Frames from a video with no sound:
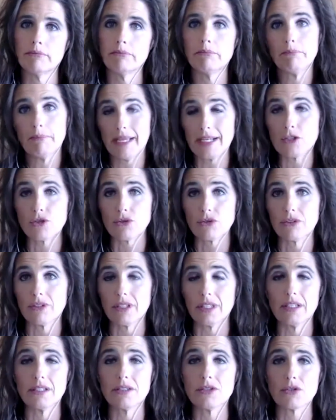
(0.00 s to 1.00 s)
make sure
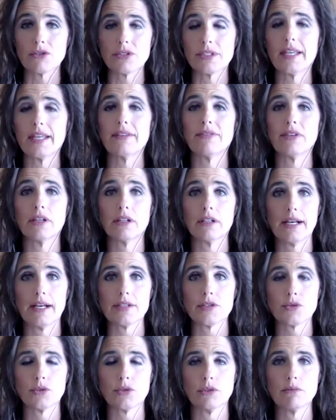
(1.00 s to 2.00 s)
that kids are safe in
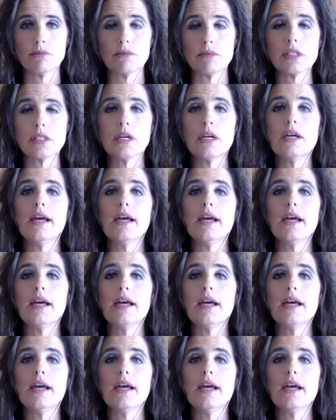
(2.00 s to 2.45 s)
classrooms